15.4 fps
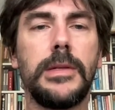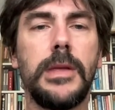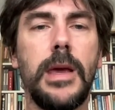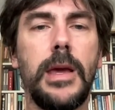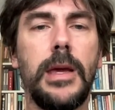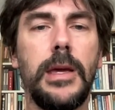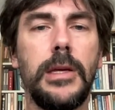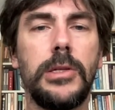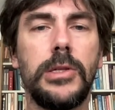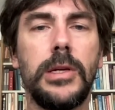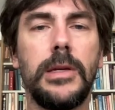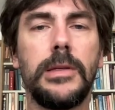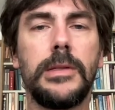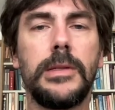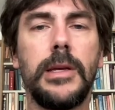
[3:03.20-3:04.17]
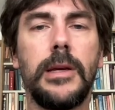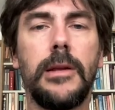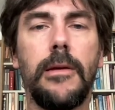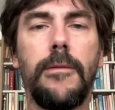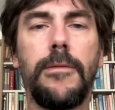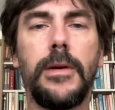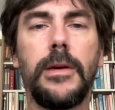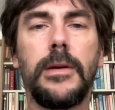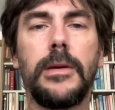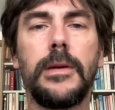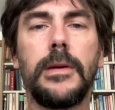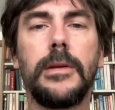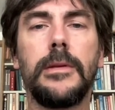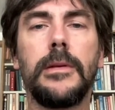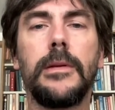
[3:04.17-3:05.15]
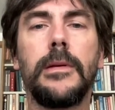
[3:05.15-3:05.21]
the I Ching's
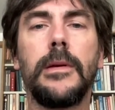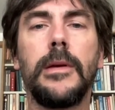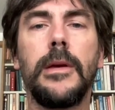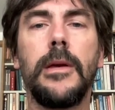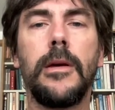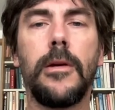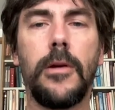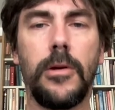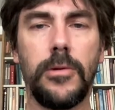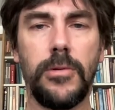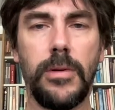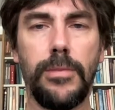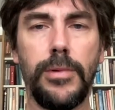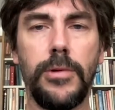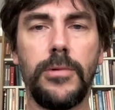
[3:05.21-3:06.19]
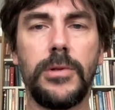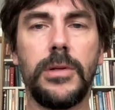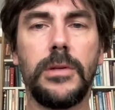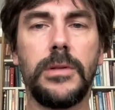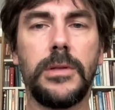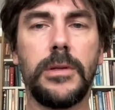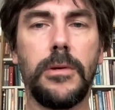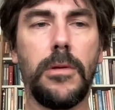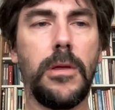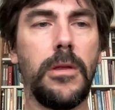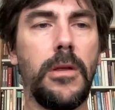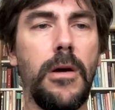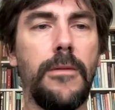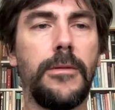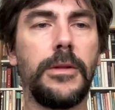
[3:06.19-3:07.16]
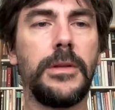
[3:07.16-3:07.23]
significant contributions to the
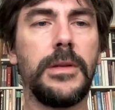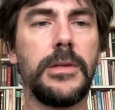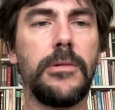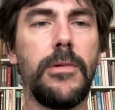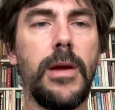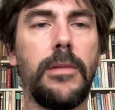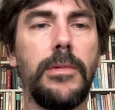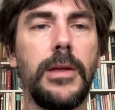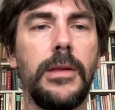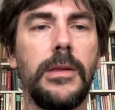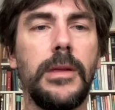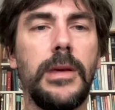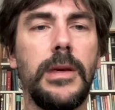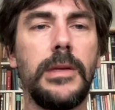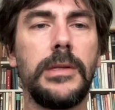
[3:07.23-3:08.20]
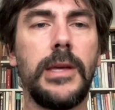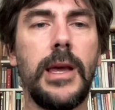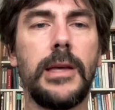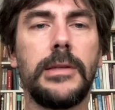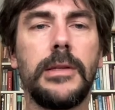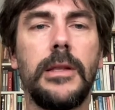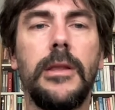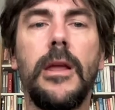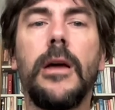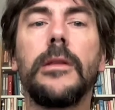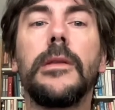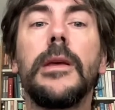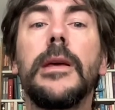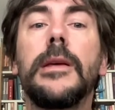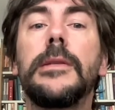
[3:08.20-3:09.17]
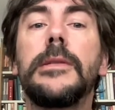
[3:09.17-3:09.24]
novel, describing these as
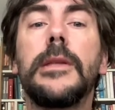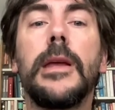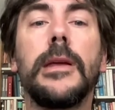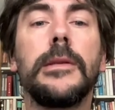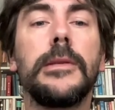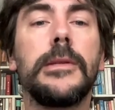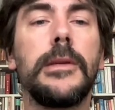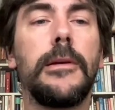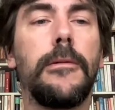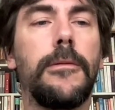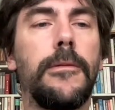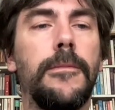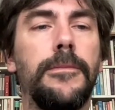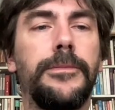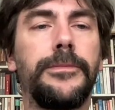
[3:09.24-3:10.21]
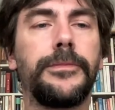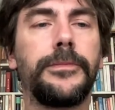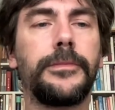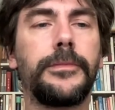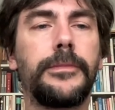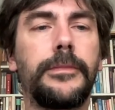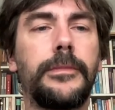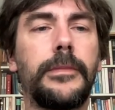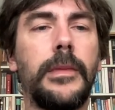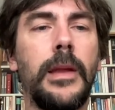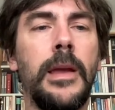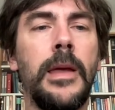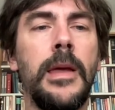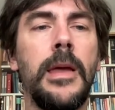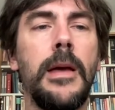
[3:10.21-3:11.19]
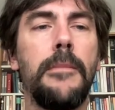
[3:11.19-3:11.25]
not extensive.
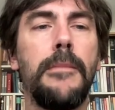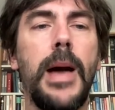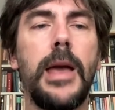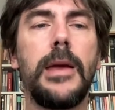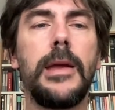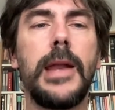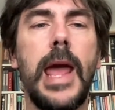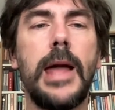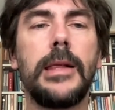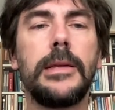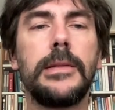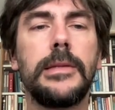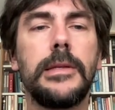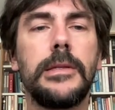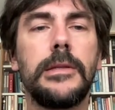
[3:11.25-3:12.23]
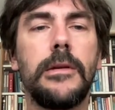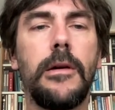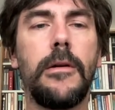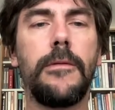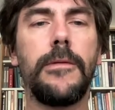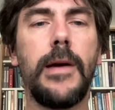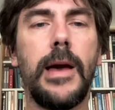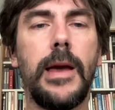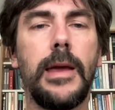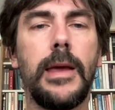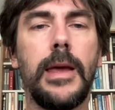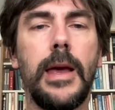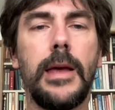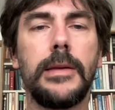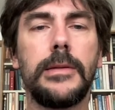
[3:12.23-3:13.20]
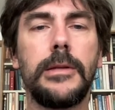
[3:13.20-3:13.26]
My analysis of High
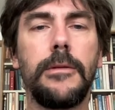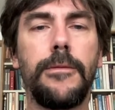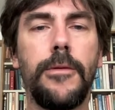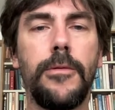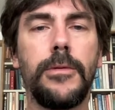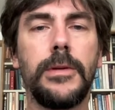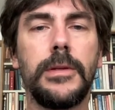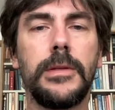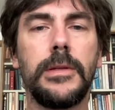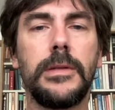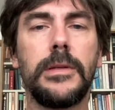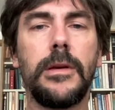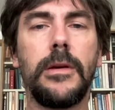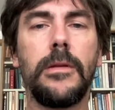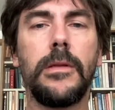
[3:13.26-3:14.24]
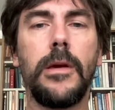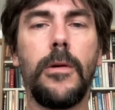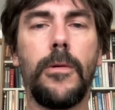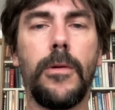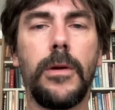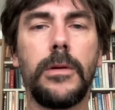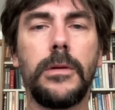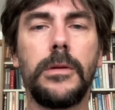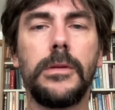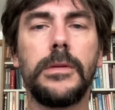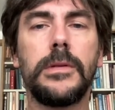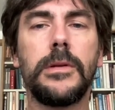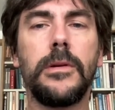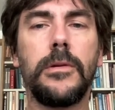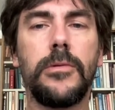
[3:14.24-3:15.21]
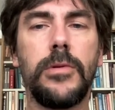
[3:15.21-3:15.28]
Castle focuses on the oracle's
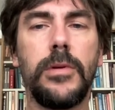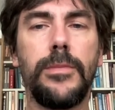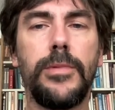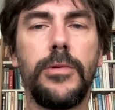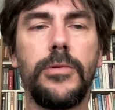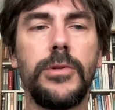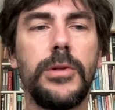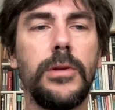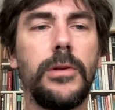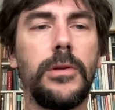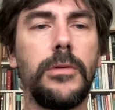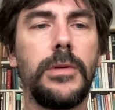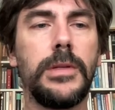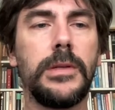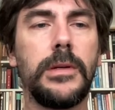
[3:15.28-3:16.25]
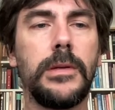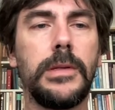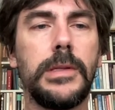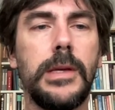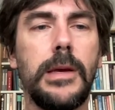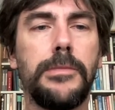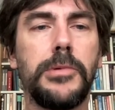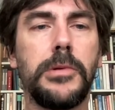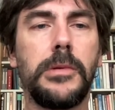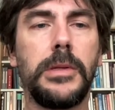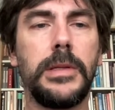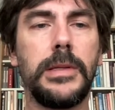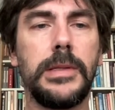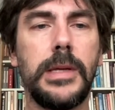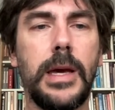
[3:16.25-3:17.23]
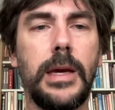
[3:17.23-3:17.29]
contribution to its conceptual
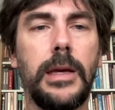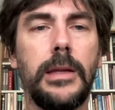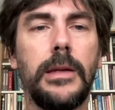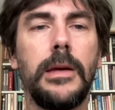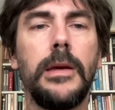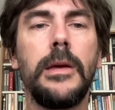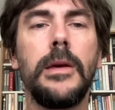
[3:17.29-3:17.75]
design,